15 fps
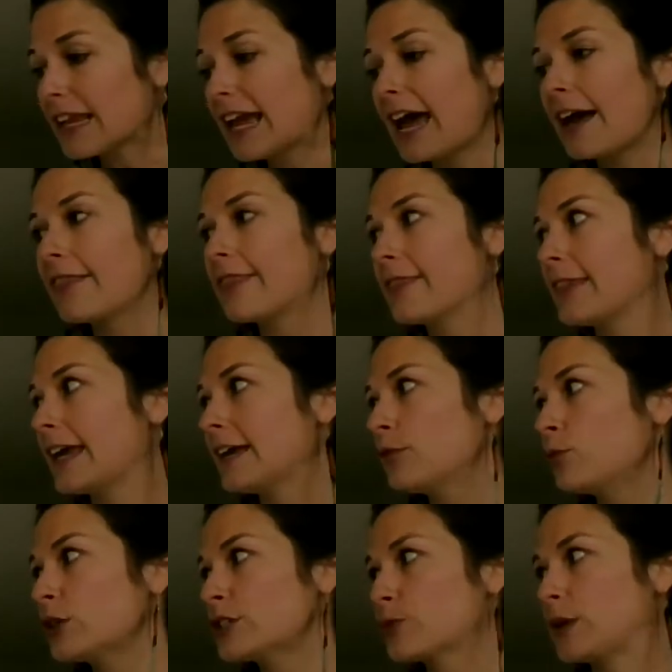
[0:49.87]
And
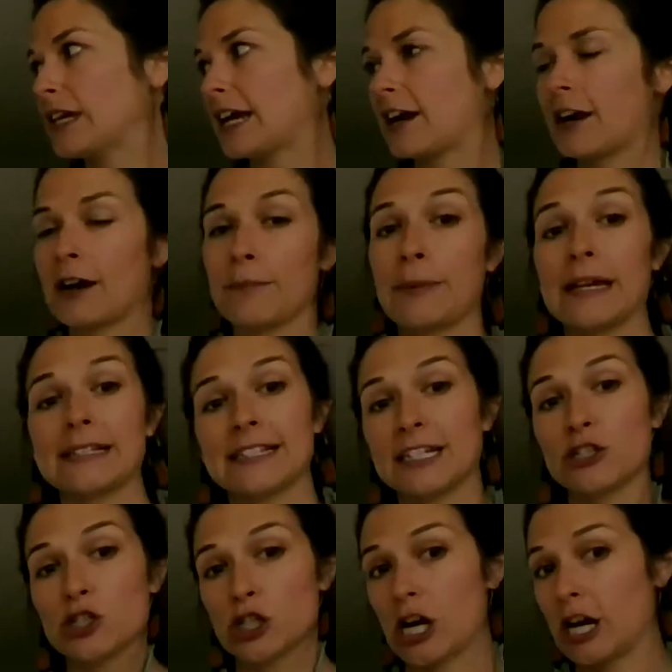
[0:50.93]
then once we get our
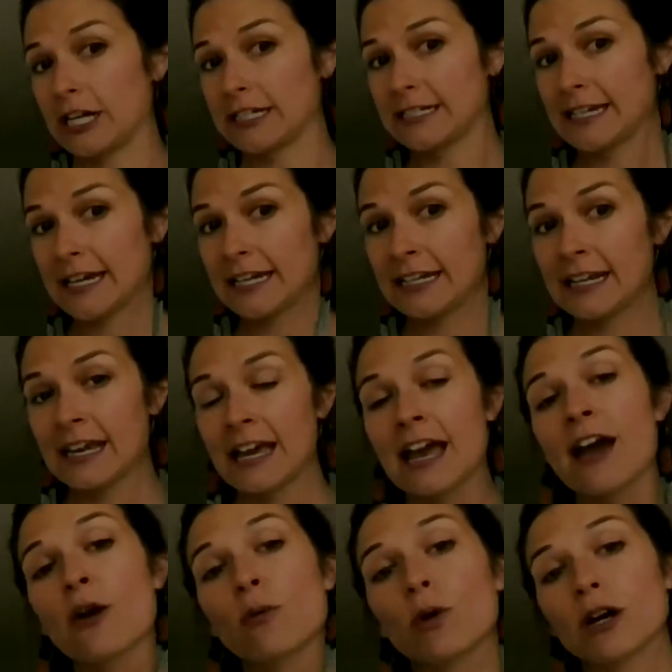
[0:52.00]
basic drawing done,
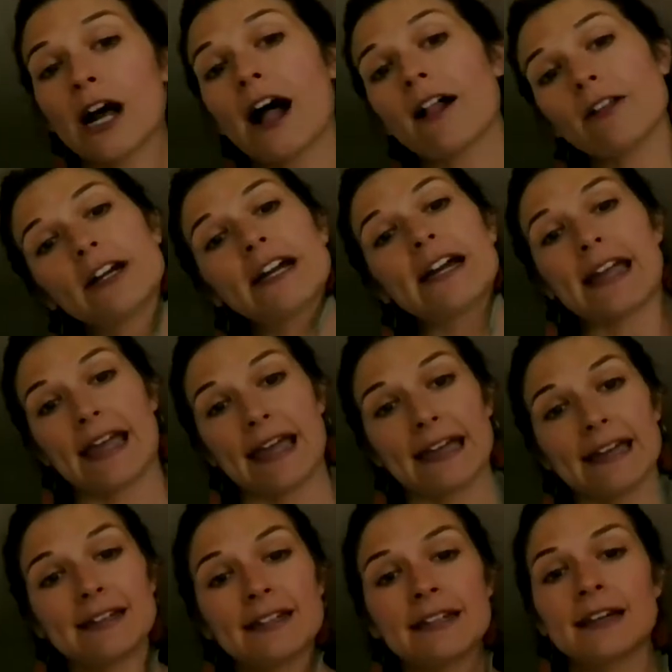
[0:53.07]
we'll color it
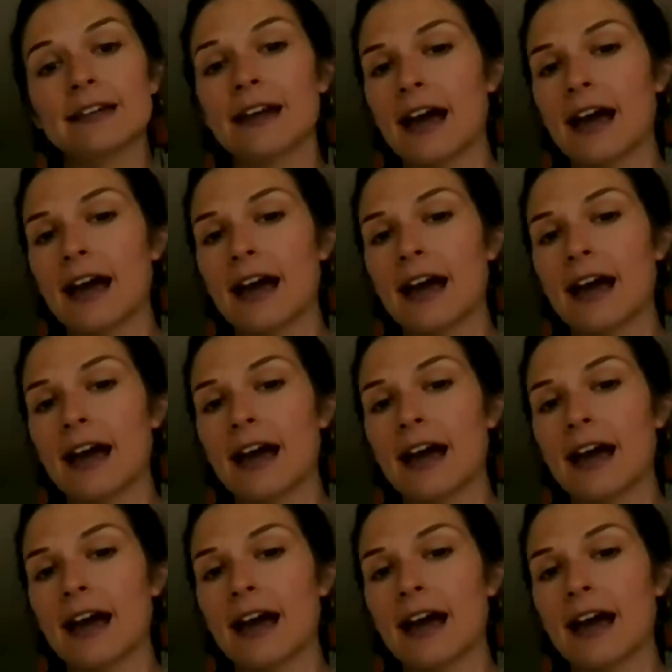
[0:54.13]
in.